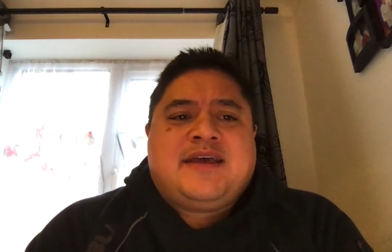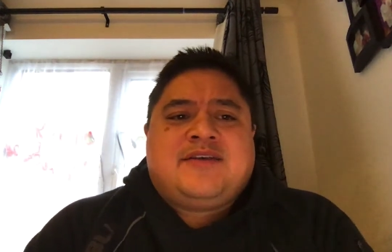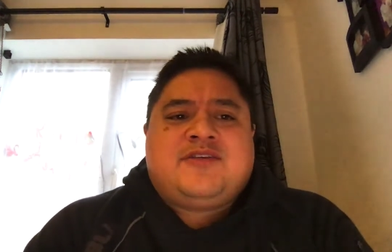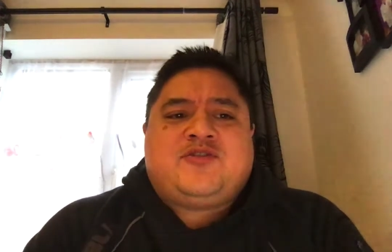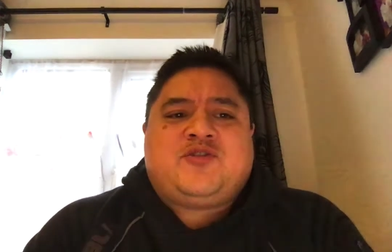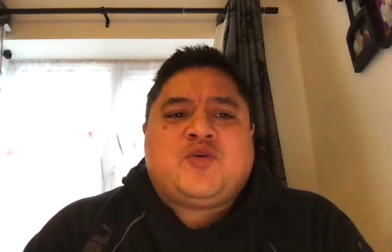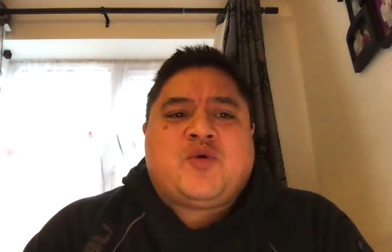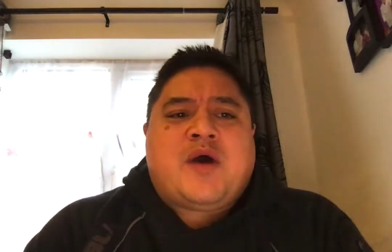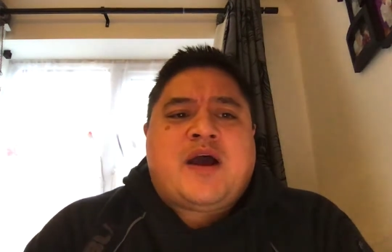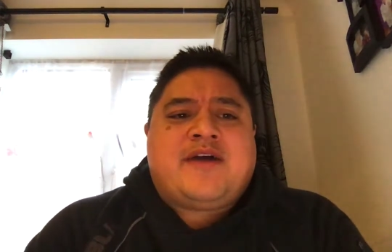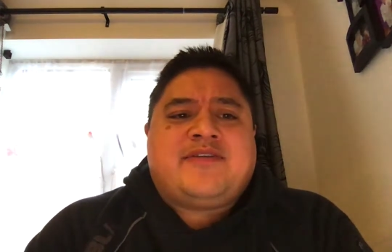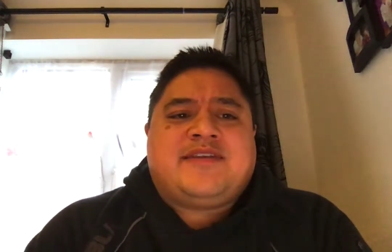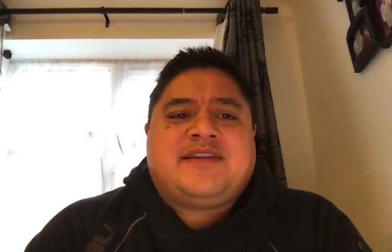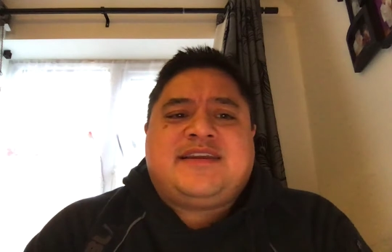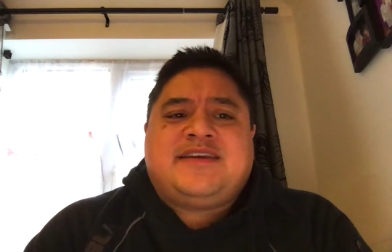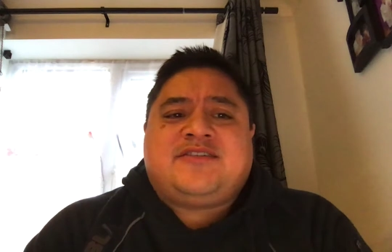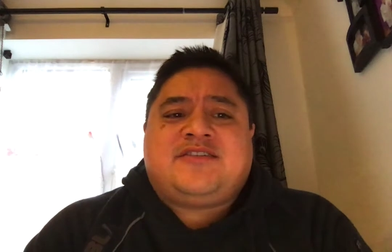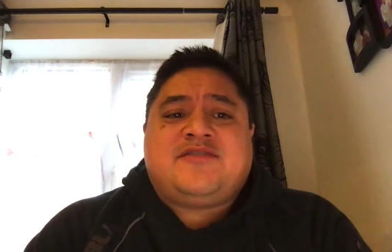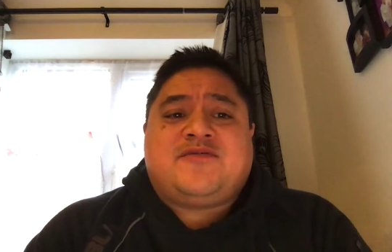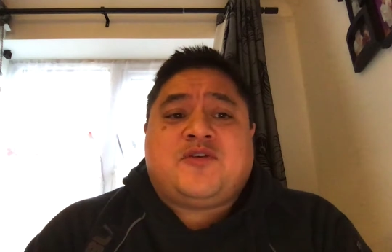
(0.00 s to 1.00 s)
sort out the
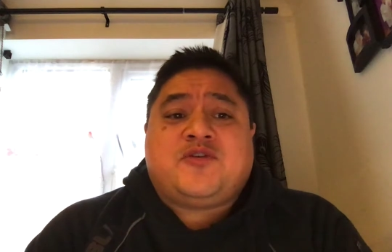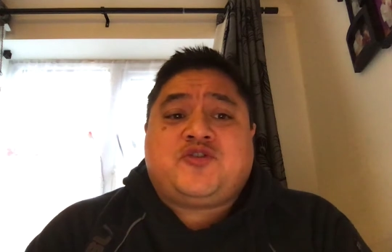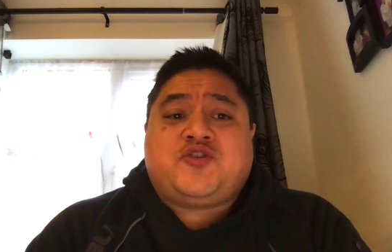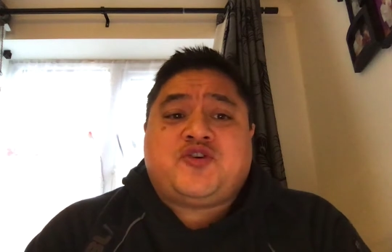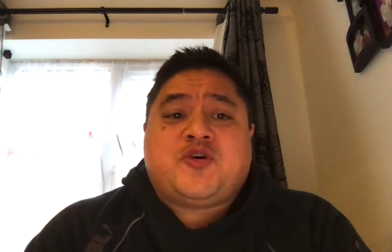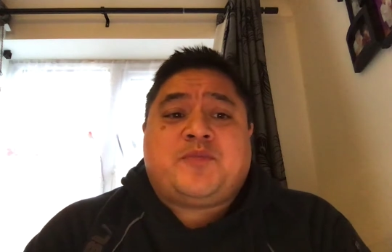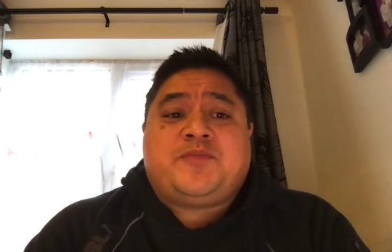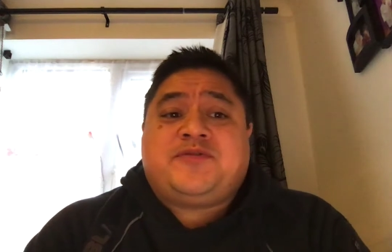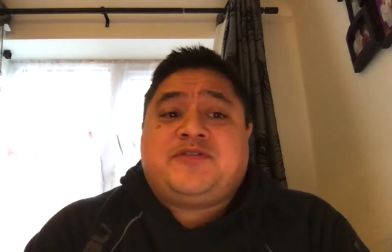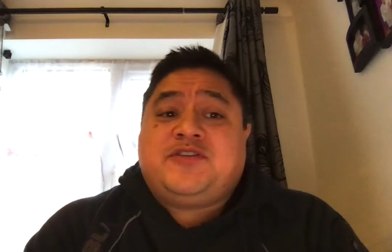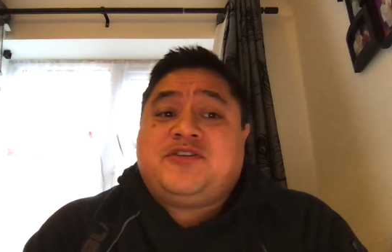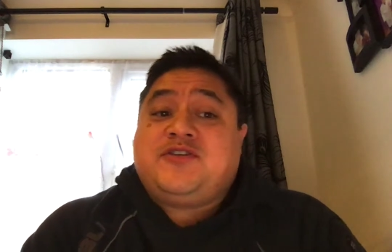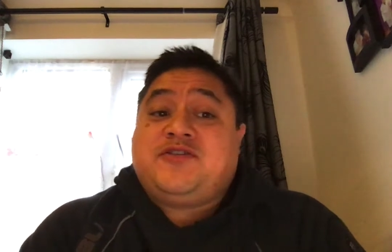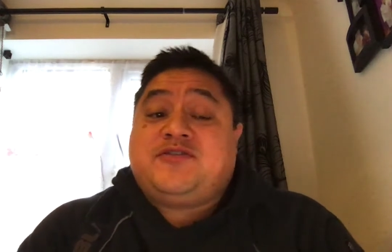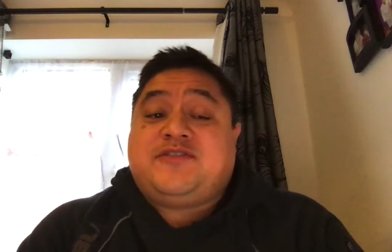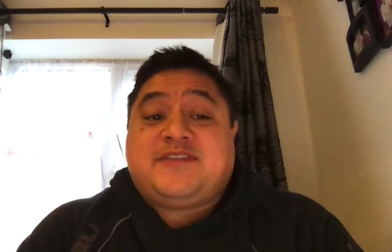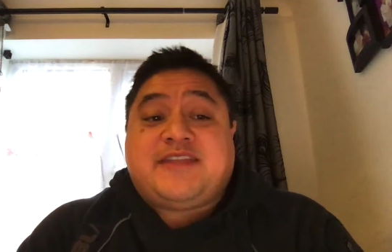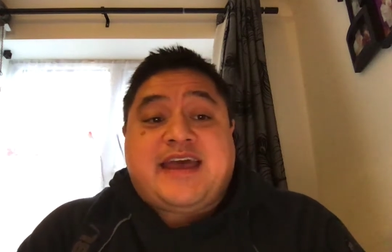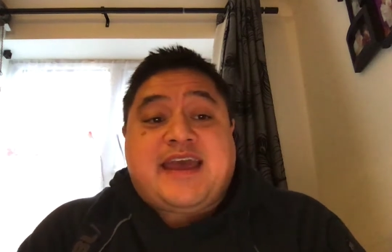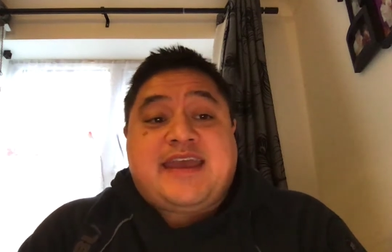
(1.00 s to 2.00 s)
list of odd jobs to do
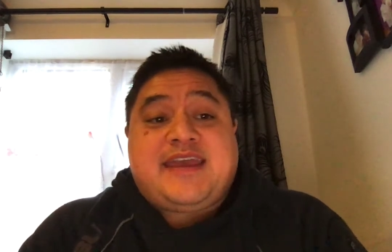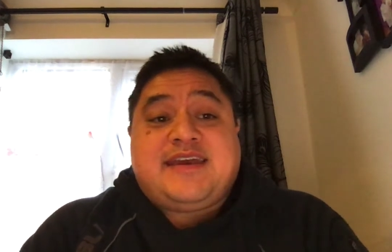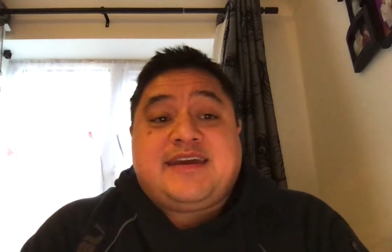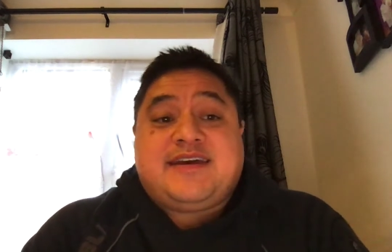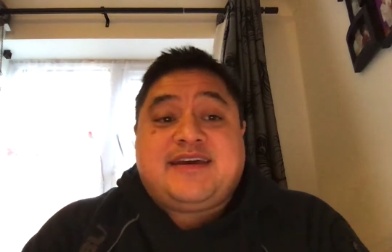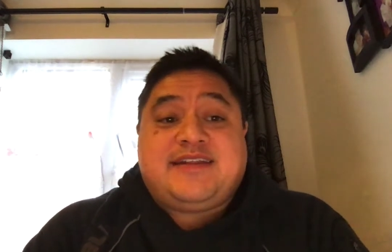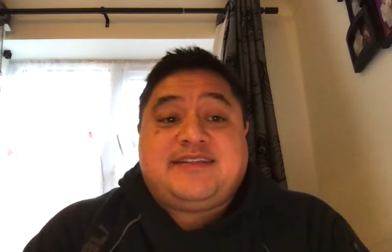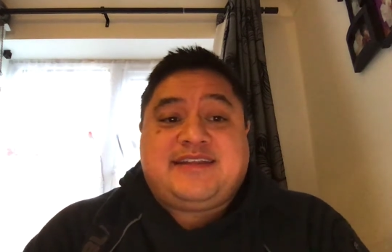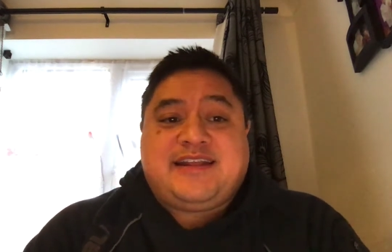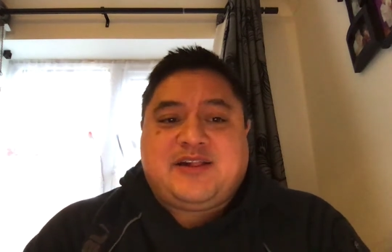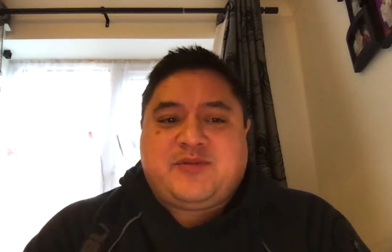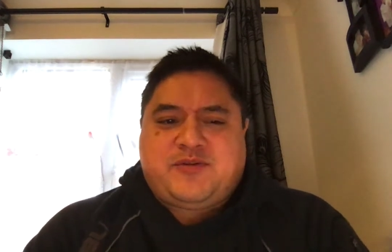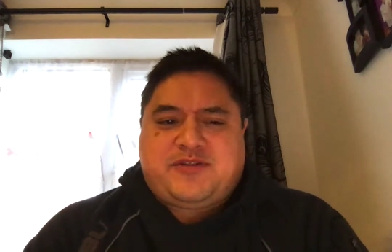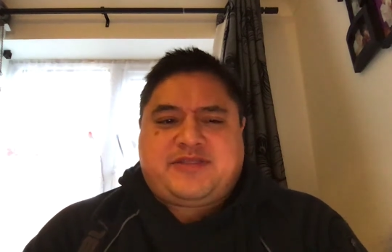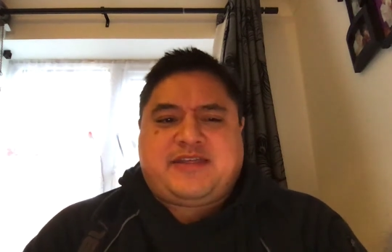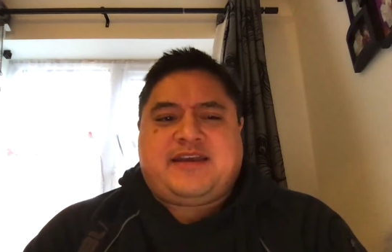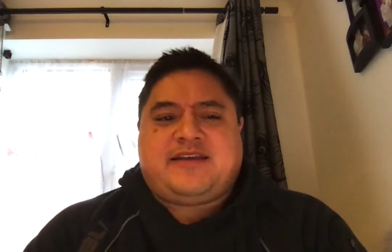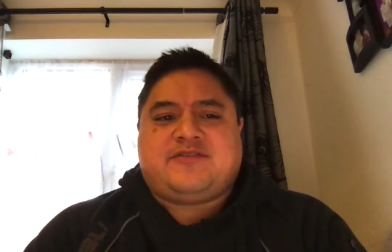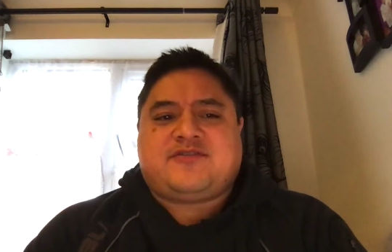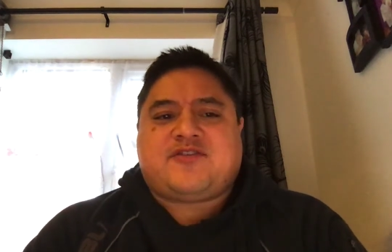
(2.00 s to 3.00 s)
today, a deal with
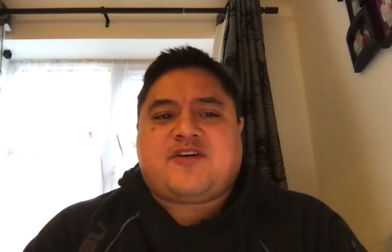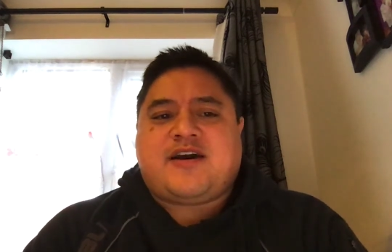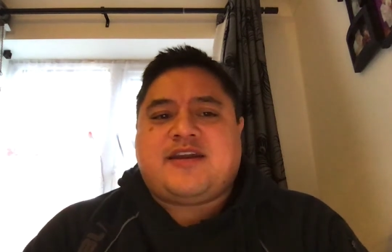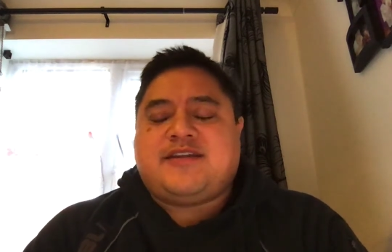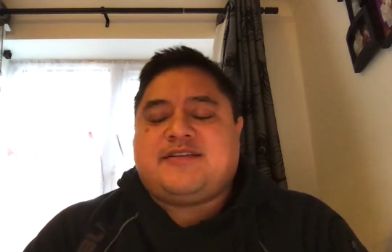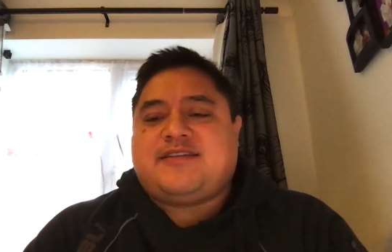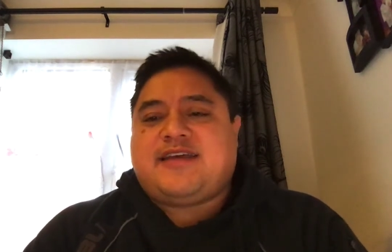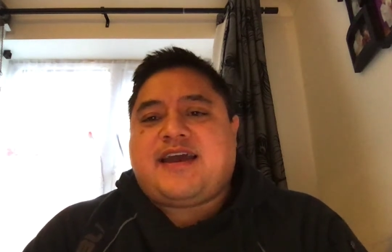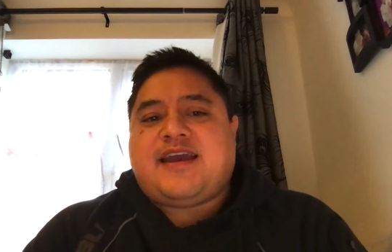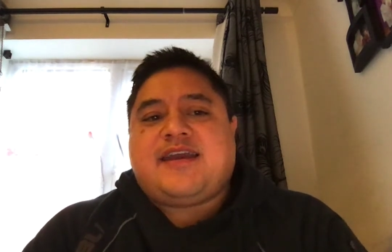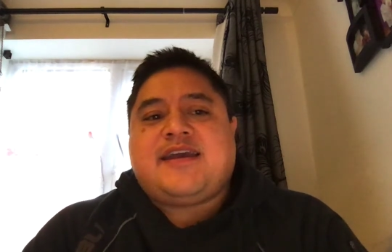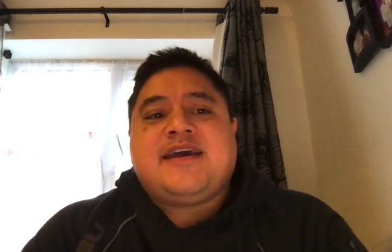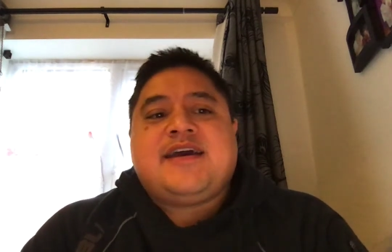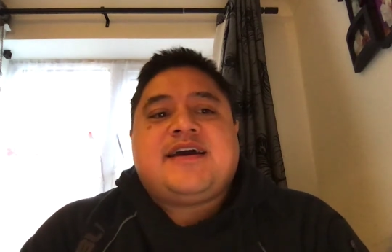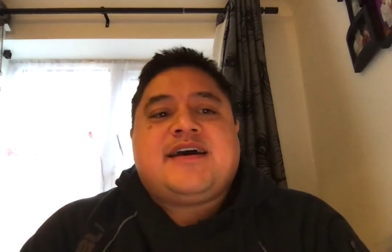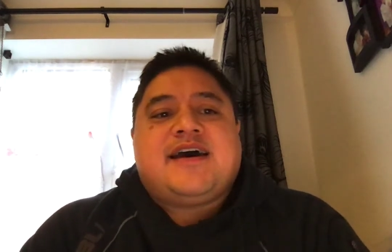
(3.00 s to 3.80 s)
things kind of day,